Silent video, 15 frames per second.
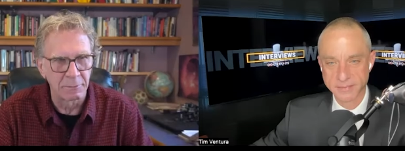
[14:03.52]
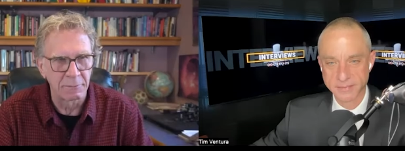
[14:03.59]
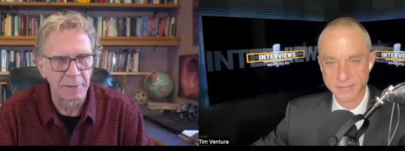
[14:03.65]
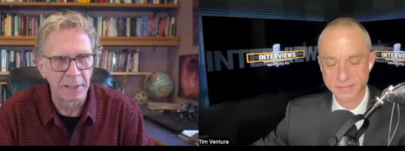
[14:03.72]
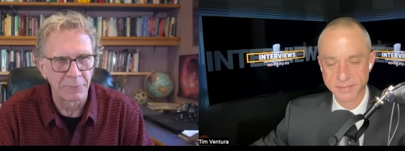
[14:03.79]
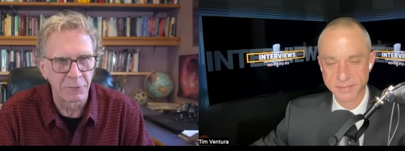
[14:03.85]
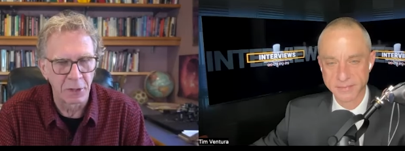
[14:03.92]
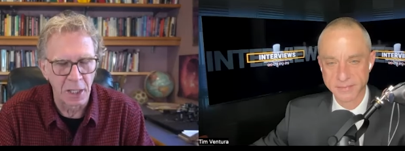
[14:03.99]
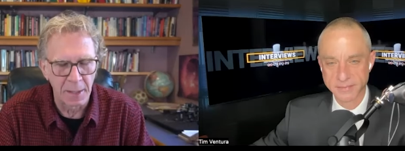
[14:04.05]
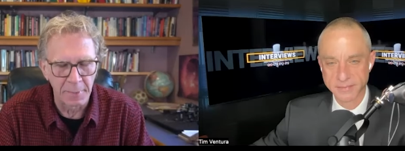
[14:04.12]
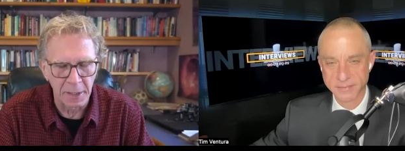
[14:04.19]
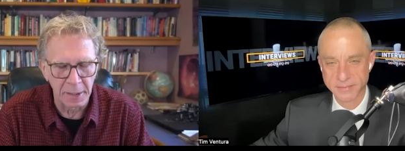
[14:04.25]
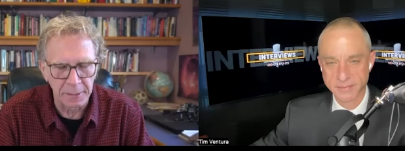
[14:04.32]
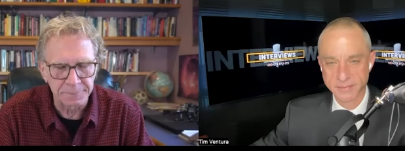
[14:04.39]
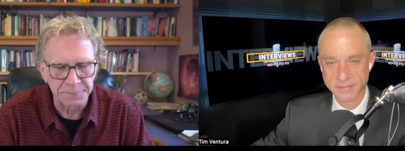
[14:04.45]
Speaker 1: that
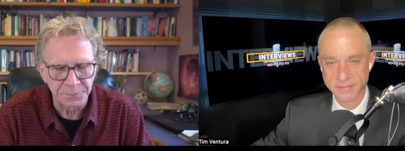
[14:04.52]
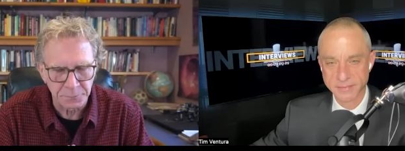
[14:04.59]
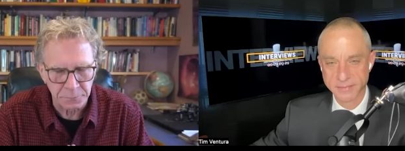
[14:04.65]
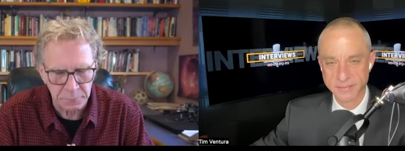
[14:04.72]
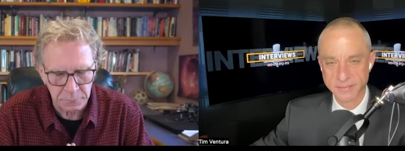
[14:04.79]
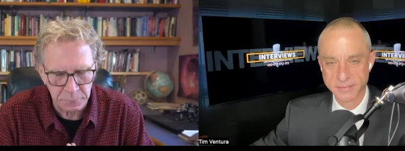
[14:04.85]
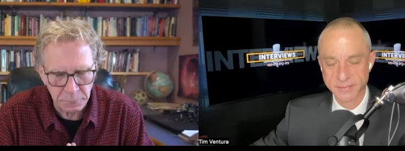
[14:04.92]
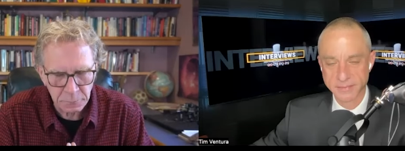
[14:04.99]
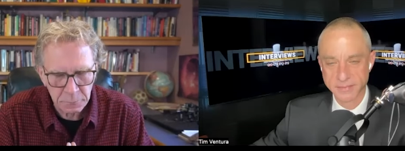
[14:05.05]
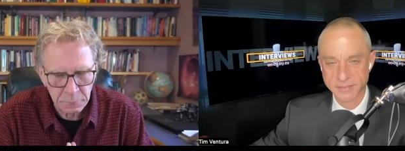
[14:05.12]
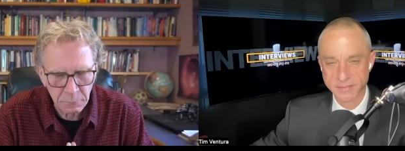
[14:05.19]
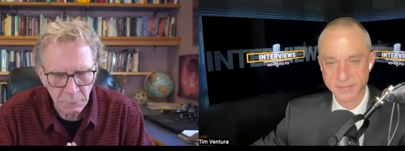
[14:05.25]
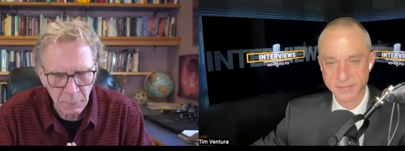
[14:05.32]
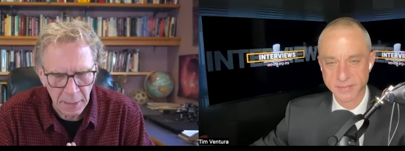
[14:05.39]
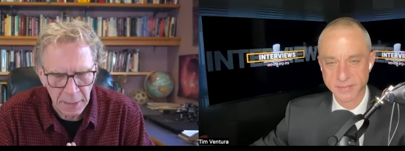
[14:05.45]
phenomena.
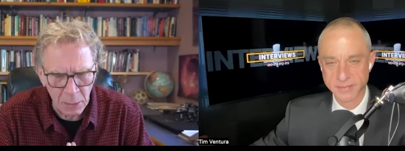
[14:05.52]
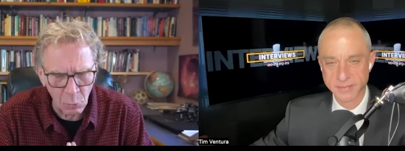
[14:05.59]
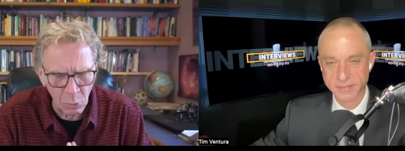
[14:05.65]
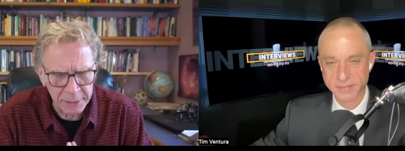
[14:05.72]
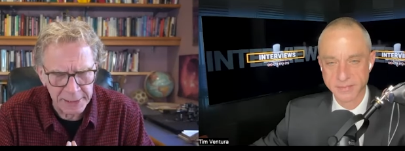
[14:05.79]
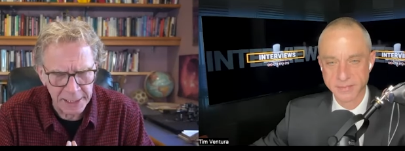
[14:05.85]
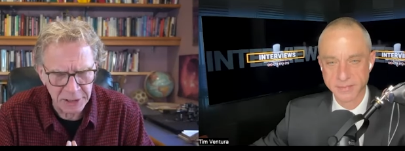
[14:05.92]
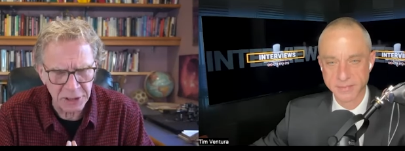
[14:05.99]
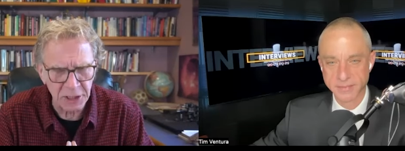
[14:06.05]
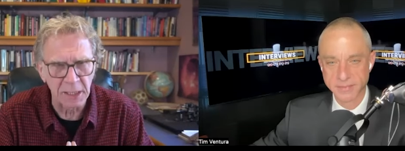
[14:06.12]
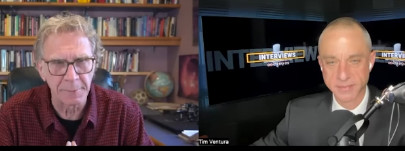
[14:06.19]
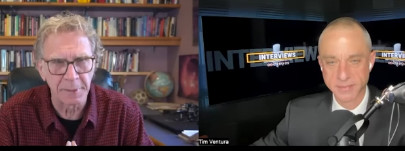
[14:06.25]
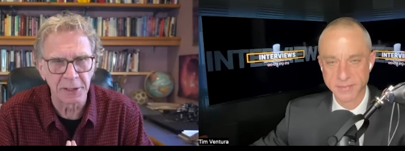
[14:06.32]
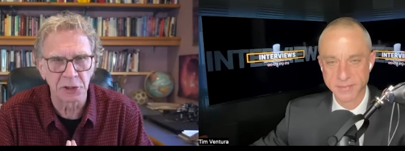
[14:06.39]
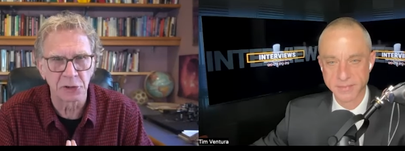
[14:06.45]
And what that's a
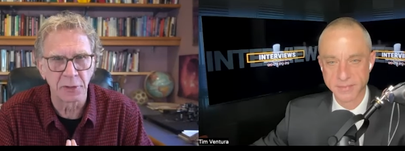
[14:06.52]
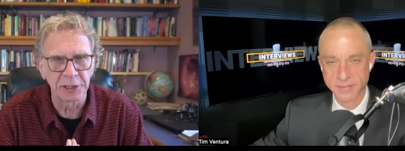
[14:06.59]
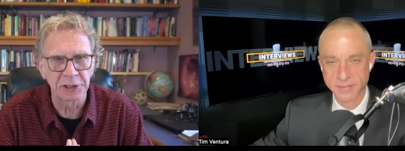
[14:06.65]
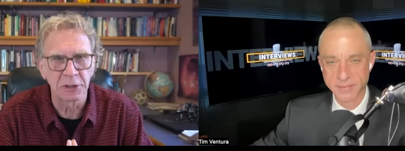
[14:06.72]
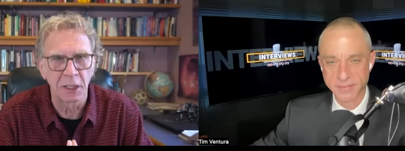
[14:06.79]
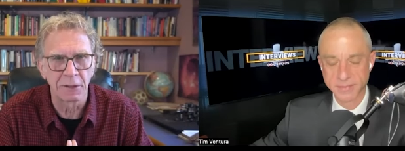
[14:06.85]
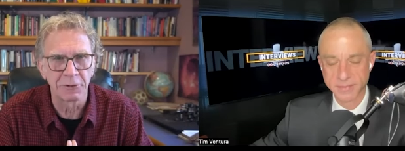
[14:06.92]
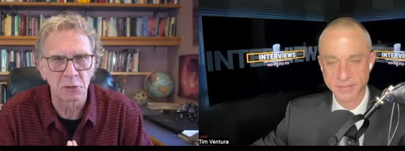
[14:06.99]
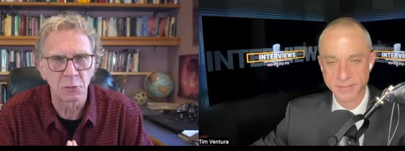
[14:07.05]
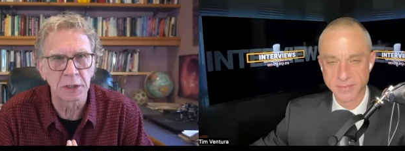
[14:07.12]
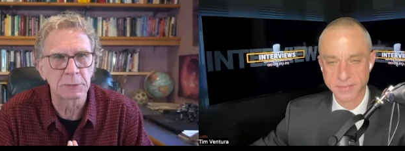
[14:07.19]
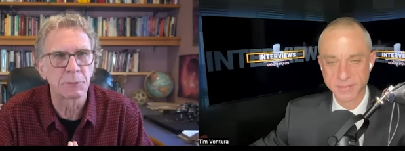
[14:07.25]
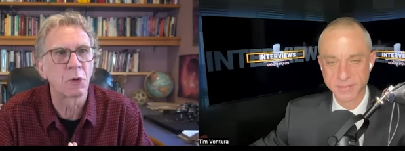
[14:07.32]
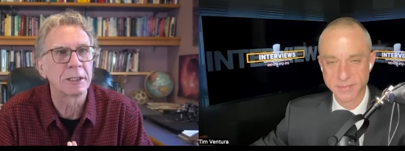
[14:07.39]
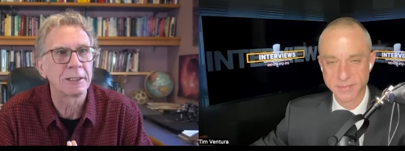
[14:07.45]
demonstration of is what's
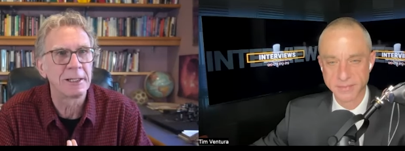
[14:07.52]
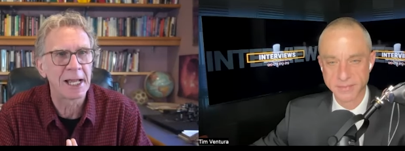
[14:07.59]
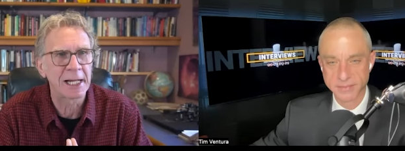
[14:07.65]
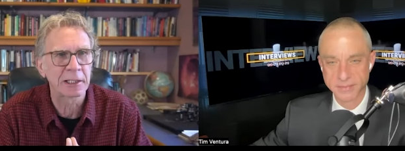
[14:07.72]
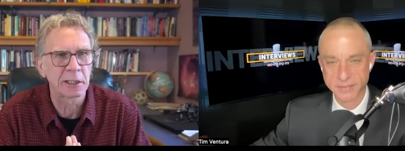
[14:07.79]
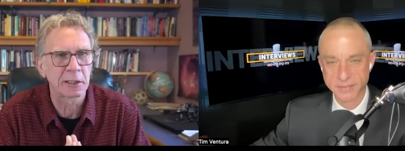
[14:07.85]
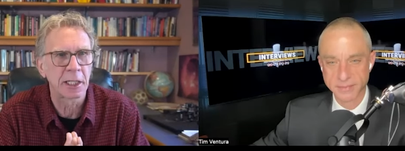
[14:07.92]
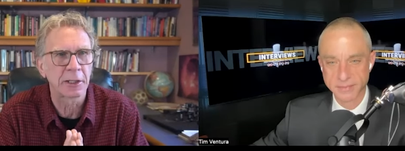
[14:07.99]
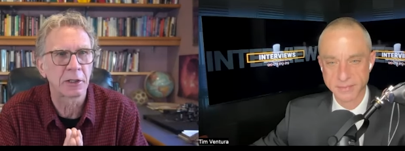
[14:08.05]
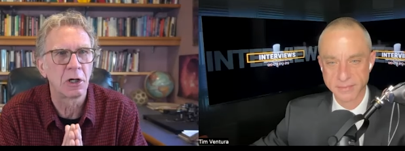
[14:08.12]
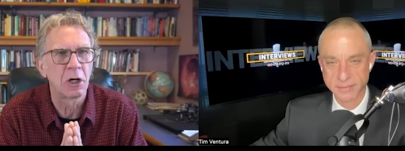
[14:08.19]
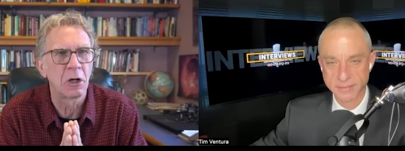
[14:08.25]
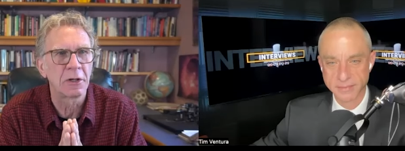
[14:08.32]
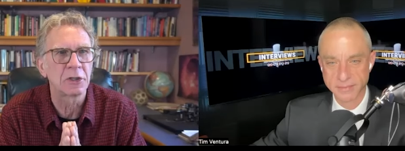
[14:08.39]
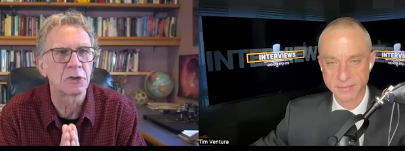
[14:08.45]
more technically
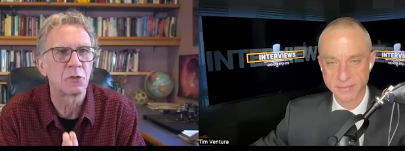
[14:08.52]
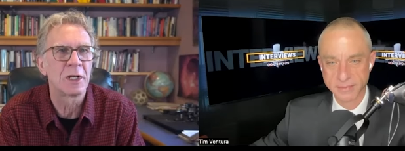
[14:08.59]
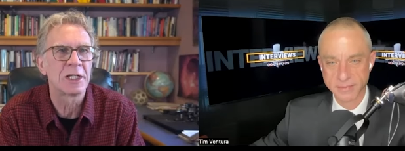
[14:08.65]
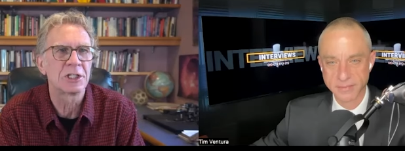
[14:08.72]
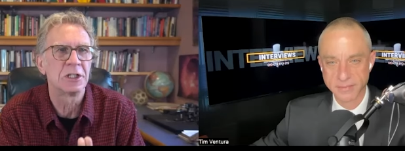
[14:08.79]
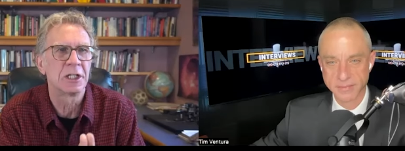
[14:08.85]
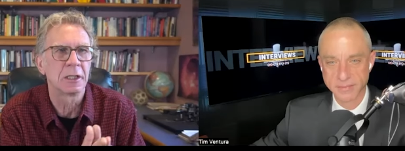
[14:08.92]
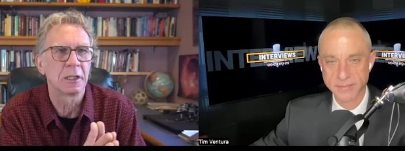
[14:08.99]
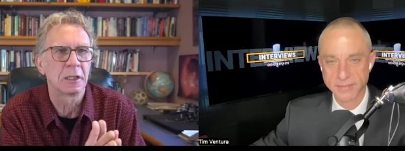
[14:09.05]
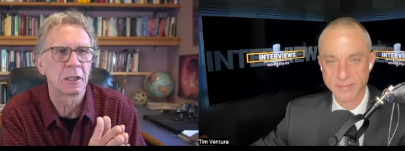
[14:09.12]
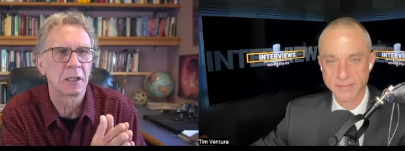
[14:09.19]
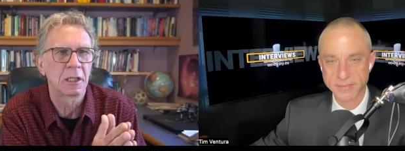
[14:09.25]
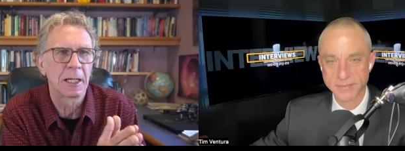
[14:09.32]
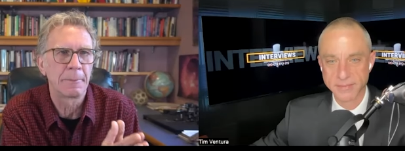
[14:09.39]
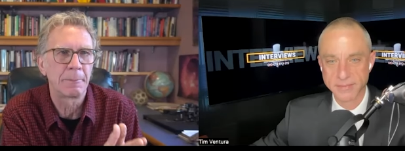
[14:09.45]
called as resonant
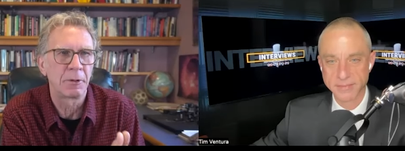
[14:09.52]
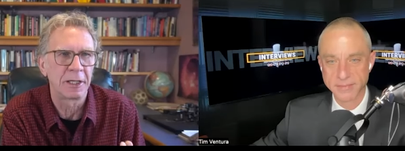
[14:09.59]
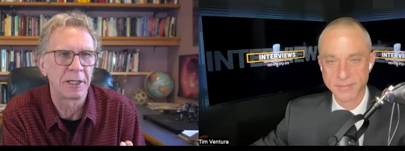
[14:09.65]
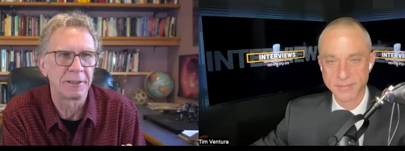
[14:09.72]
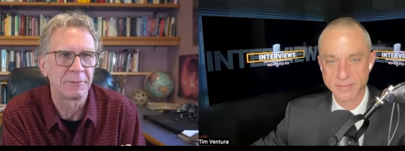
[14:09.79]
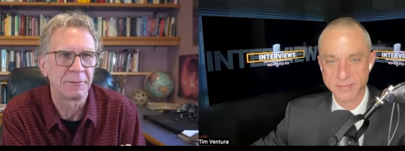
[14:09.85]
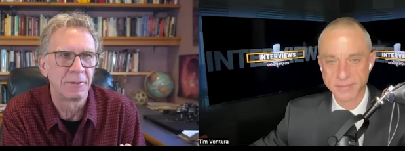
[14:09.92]
coupling,